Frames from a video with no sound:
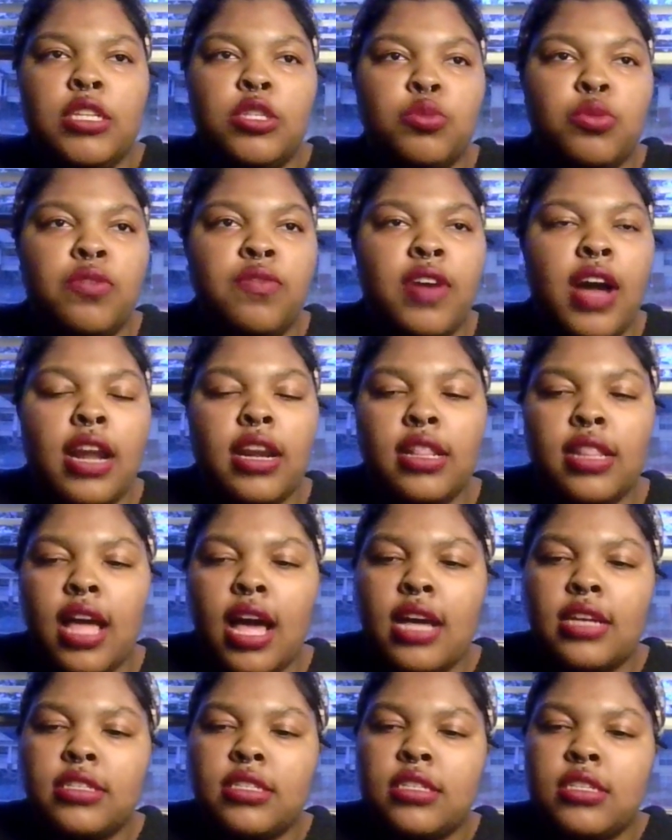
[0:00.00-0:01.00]
It's
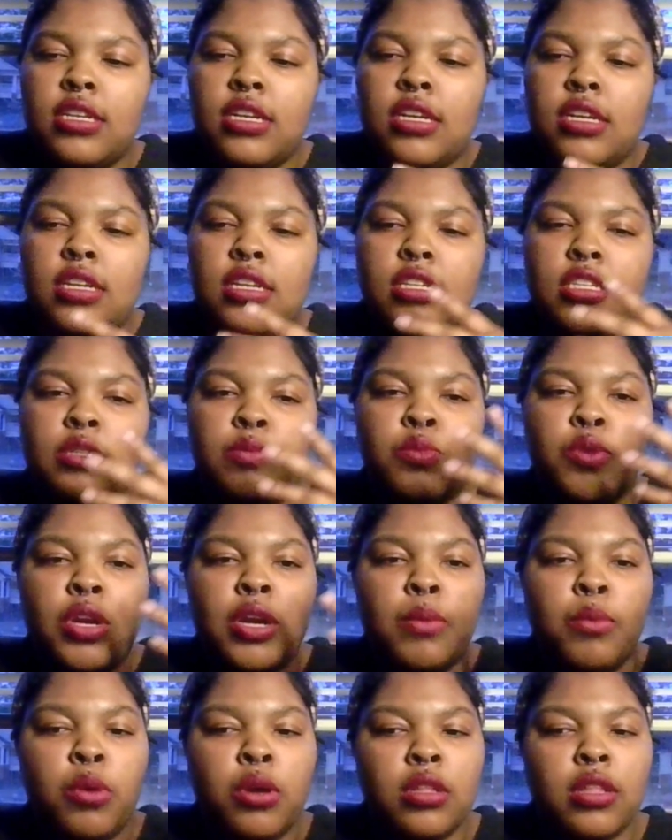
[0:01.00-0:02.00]
revitalizing us,
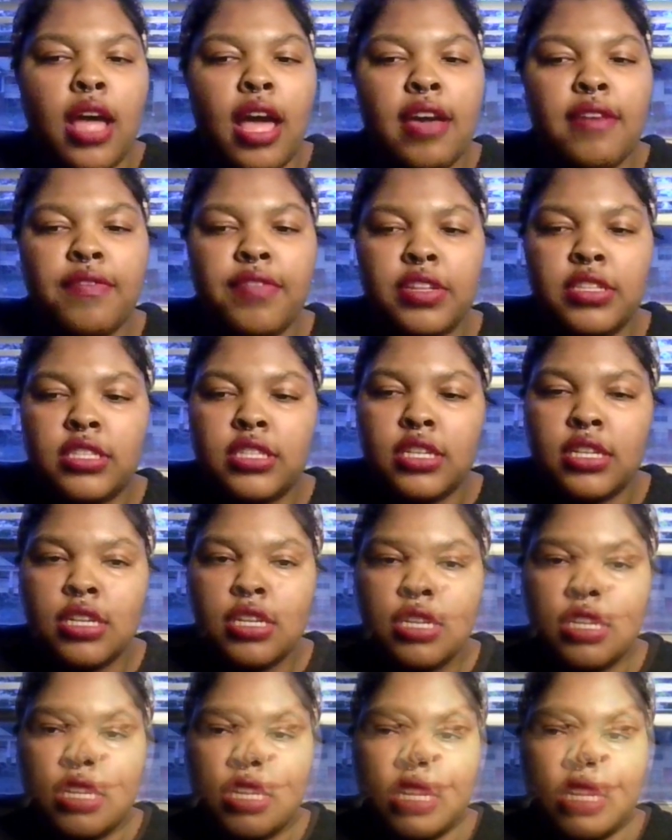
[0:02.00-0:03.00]
bringing more life into
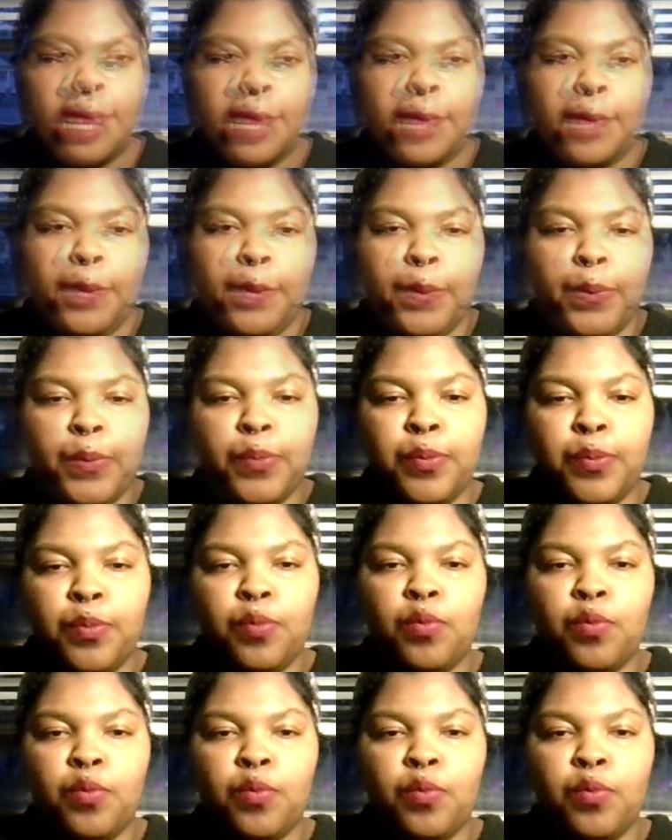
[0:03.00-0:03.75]
us.